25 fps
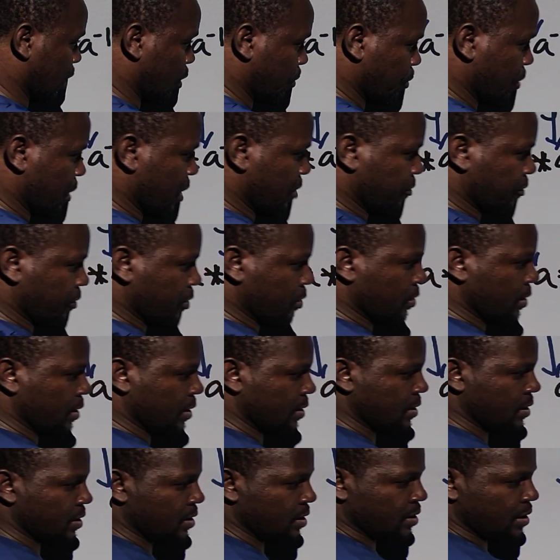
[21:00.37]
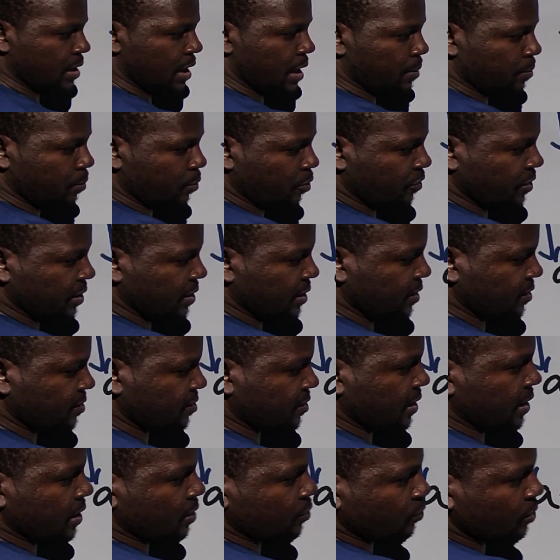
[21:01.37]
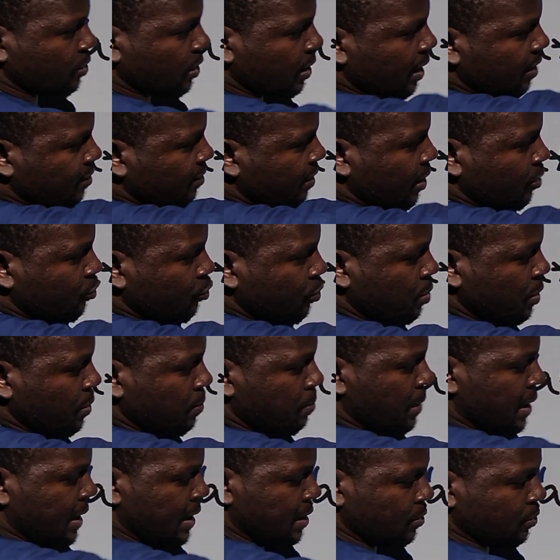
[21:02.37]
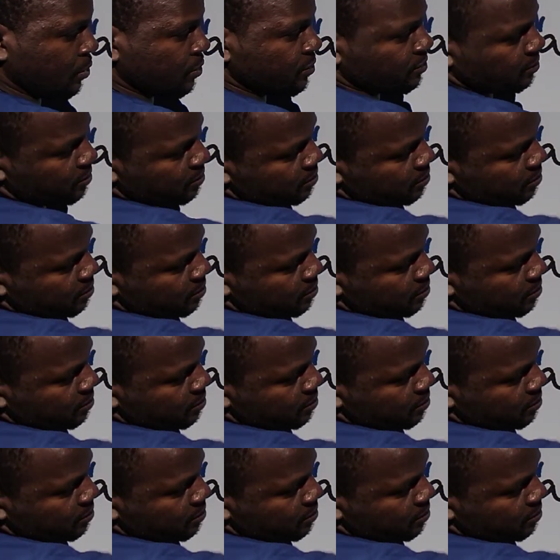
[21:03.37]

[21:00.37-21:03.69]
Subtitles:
hope you are following. I'm moving this A to the other side, it will be minus.